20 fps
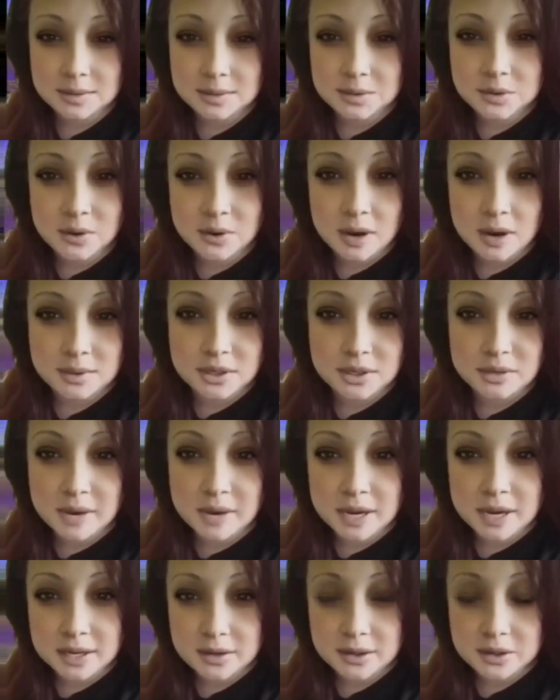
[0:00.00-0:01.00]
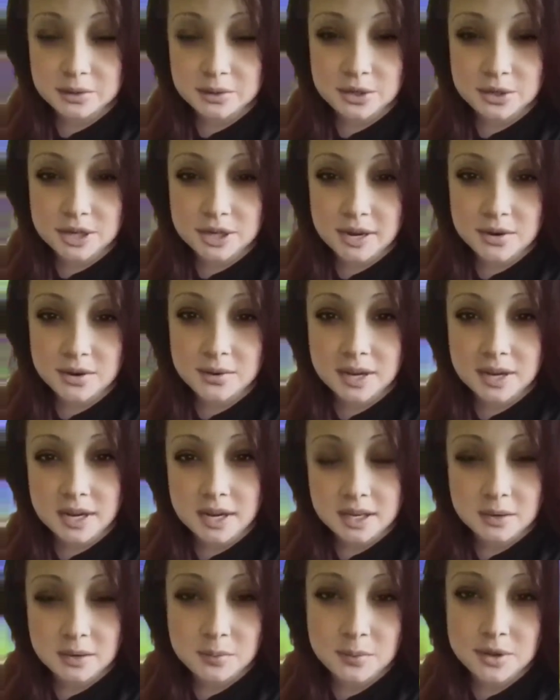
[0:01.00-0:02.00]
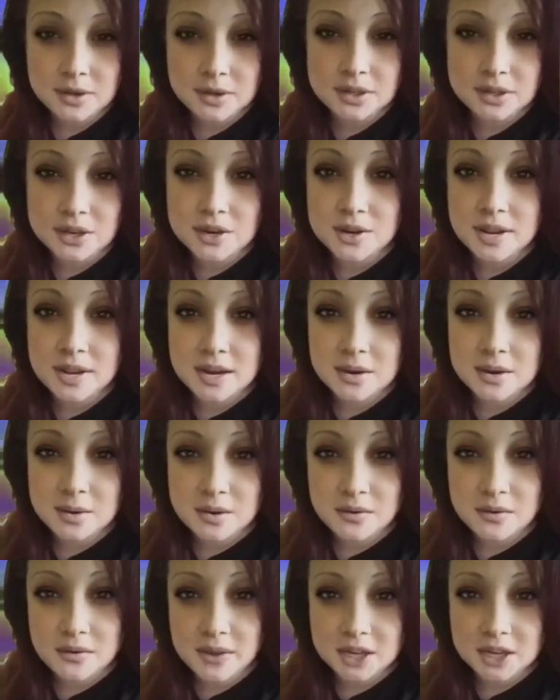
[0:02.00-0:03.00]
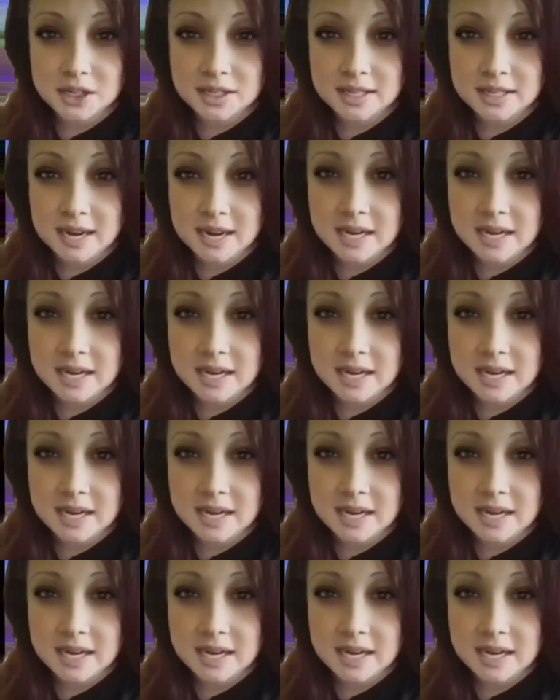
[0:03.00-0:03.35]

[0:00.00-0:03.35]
Subscribe to my YouTube channel and hit the bell so you can get notifications